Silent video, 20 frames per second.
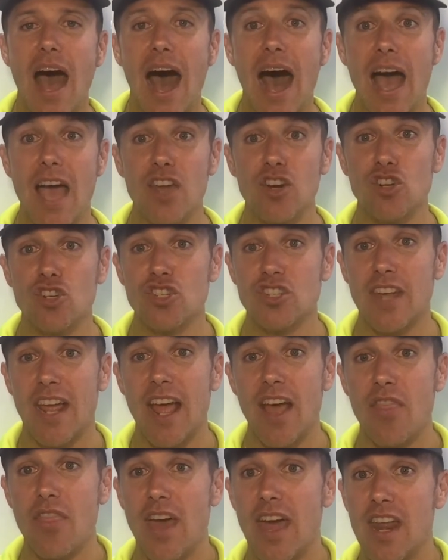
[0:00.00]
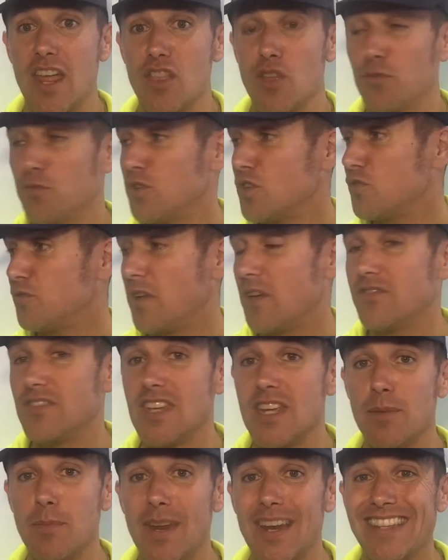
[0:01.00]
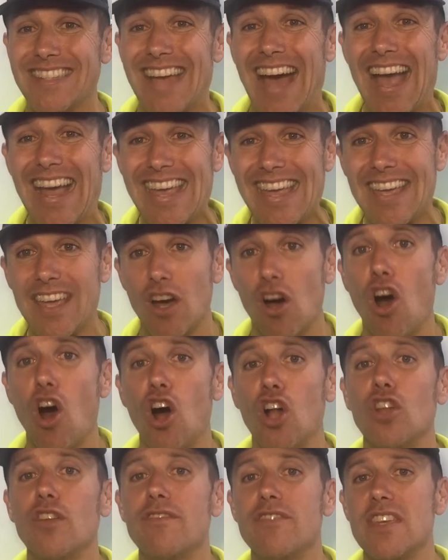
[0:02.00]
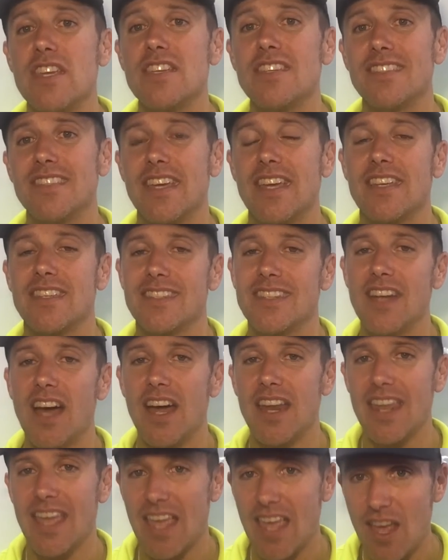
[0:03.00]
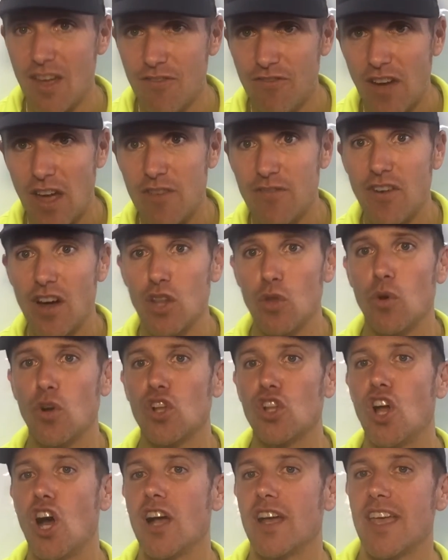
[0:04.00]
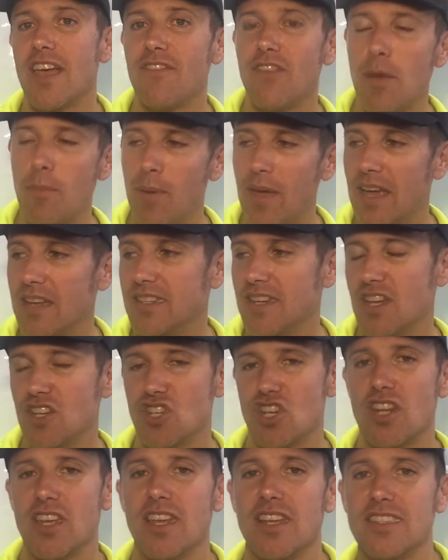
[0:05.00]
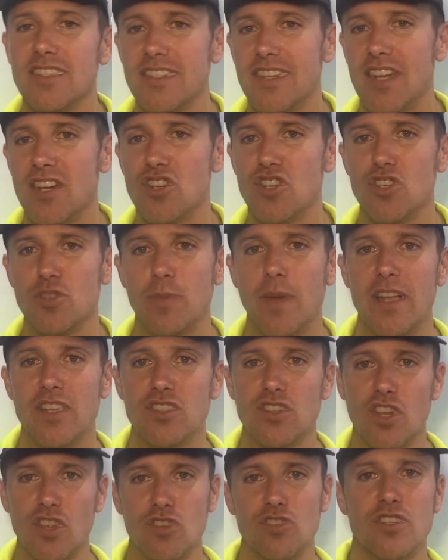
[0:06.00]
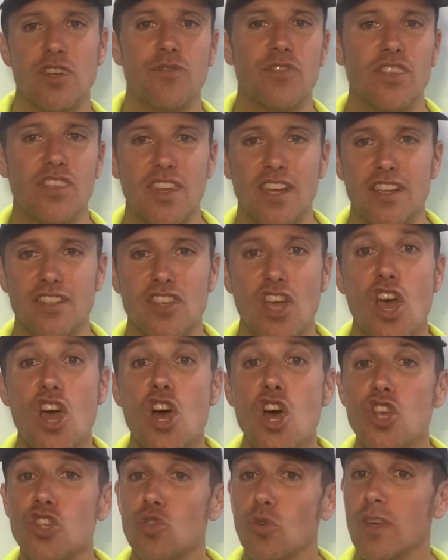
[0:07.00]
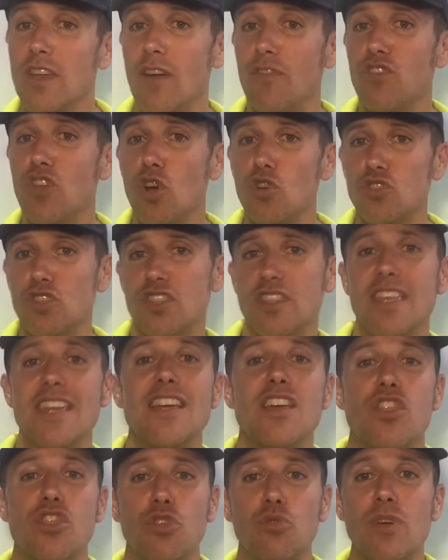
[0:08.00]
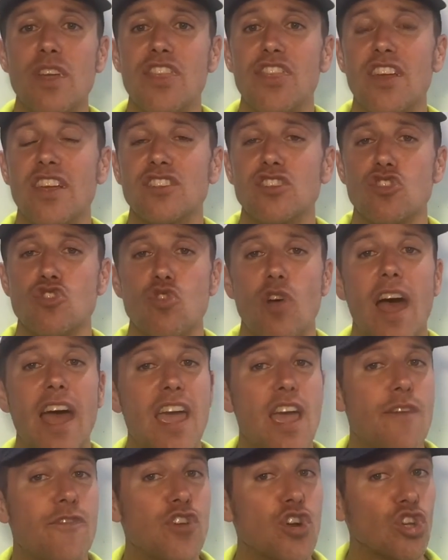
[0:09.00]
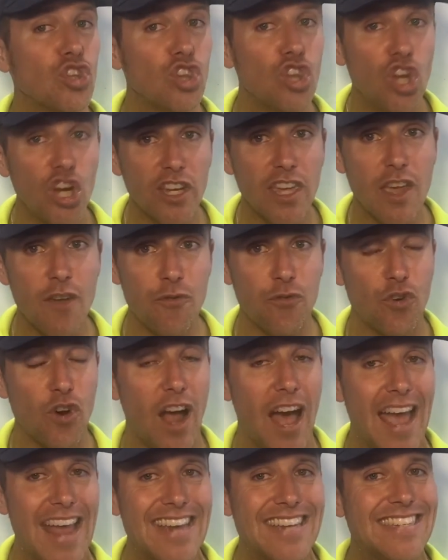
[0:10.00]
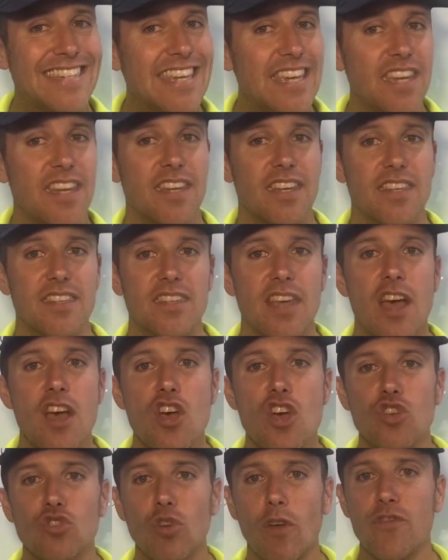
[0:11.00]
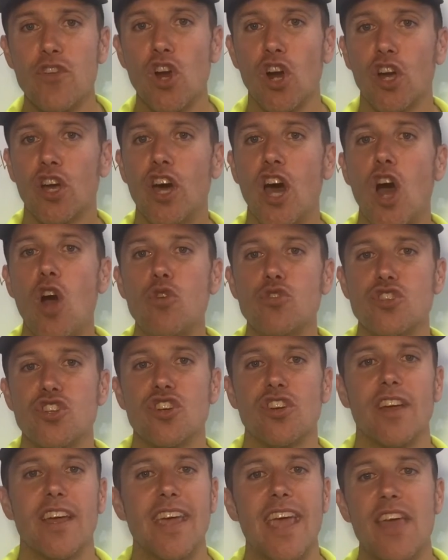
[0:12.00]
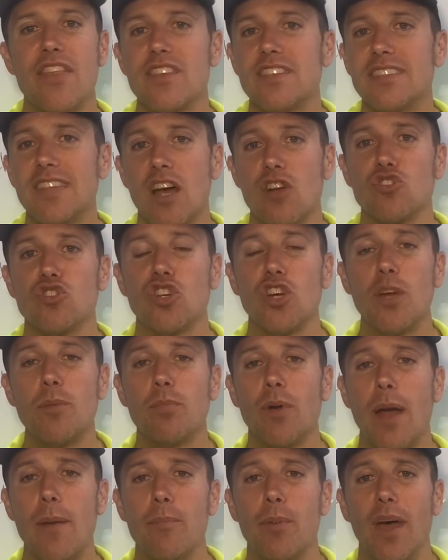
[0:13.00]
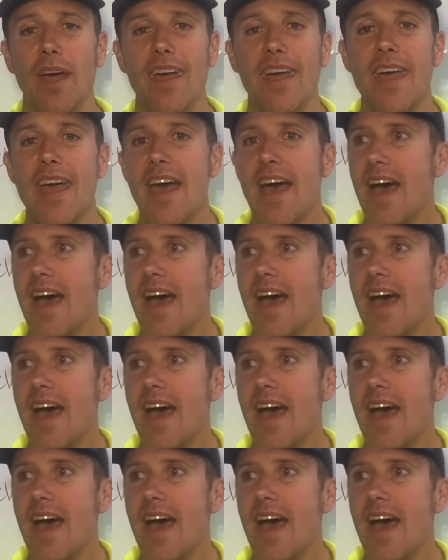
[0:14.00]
I understand that in the first 15 minutes, I can get all of these things done if I follow a clock, if I pay attention to kids' attention spans and all those different things. So give those 3 things a try if you're looking for ideas. So if you're a coach and you're like, hey, this sounds good, Brett, but